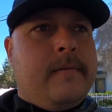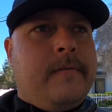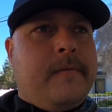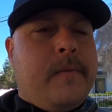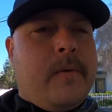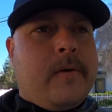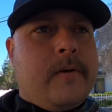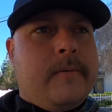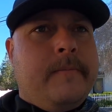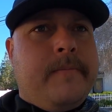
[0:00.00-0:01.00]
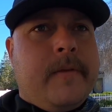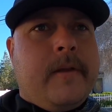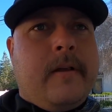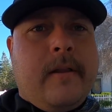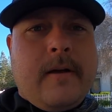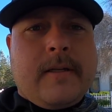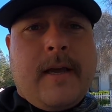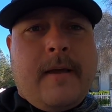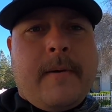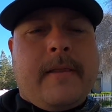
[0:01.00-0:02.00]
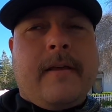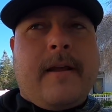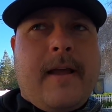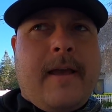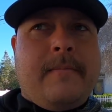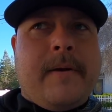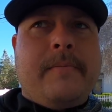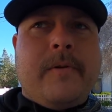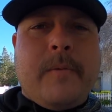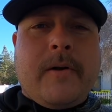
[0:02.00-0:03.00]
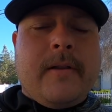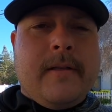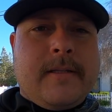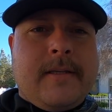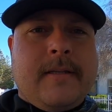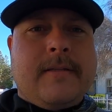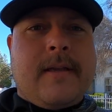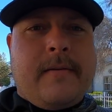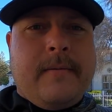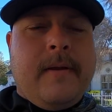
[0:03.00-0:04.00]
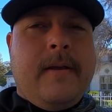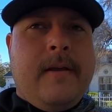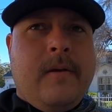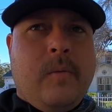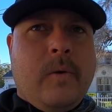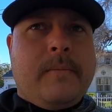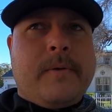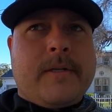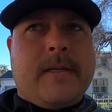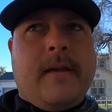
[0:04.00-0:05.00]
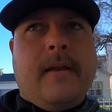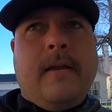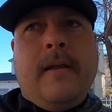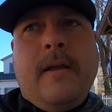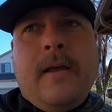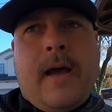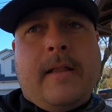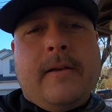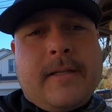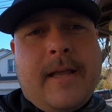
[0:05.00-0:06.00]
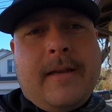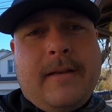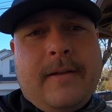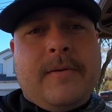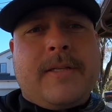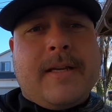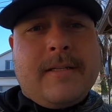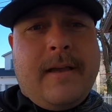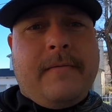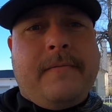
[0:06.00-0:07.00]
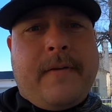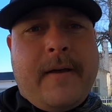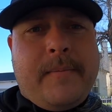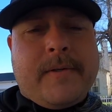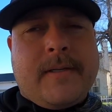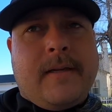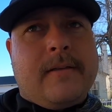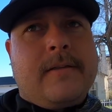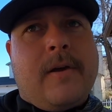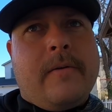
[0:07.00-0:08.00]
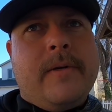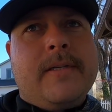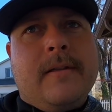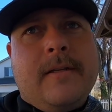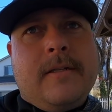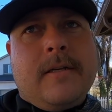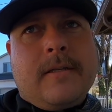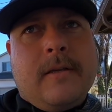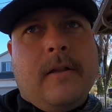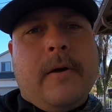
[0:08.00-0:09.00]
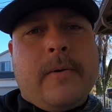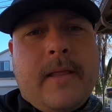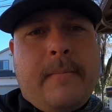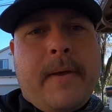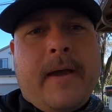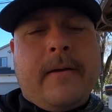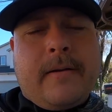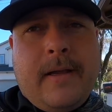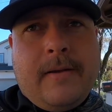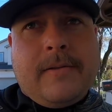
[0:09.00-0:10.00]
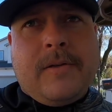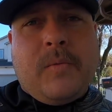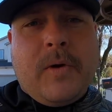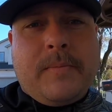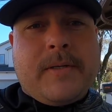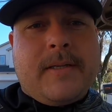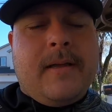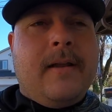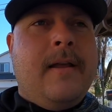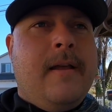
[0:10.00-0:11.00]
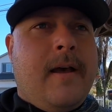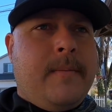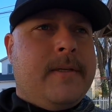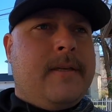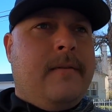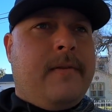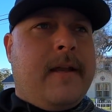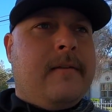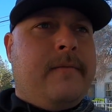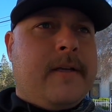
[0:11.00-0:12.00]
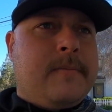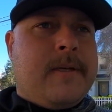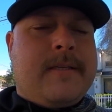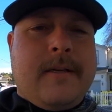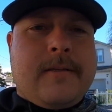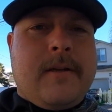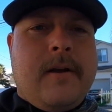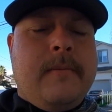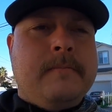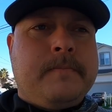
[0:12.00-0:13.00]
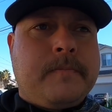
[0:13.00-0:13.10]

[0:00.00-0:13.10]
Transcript: for a long time, I thought I had my promoted listings at 1%. I looked at it and it was actually at 5%. So I recently just lowered that back down to 1%. I'm going to see if that affects my sales at all.